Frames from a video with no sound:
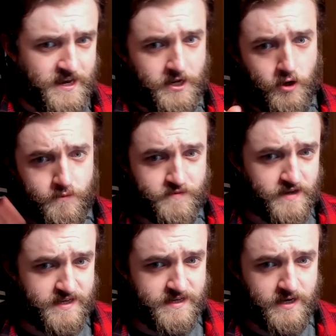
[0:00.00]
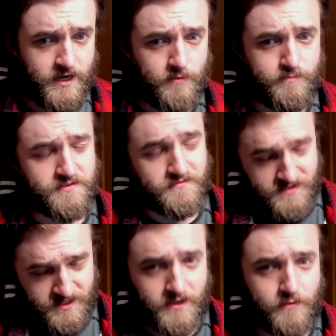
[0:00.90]
and I hopefully I'll be
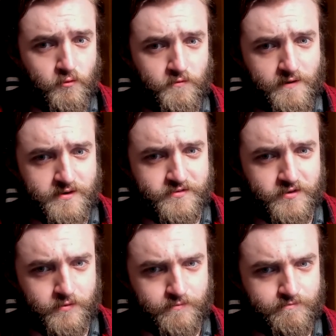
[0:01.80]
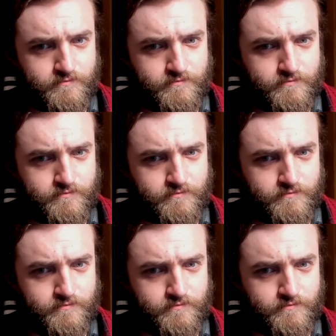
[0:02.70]
seeing you all very soon.